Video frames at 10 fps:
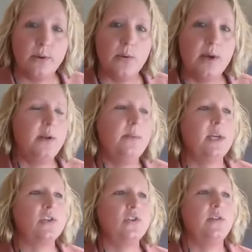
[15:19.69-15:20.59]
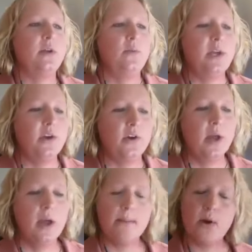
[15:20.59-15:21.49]
We wanted to make sure that we could
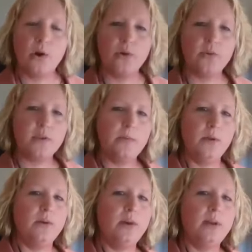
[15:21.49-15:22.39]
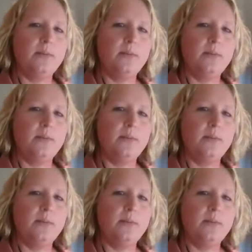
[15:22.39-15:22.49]
partner with the community,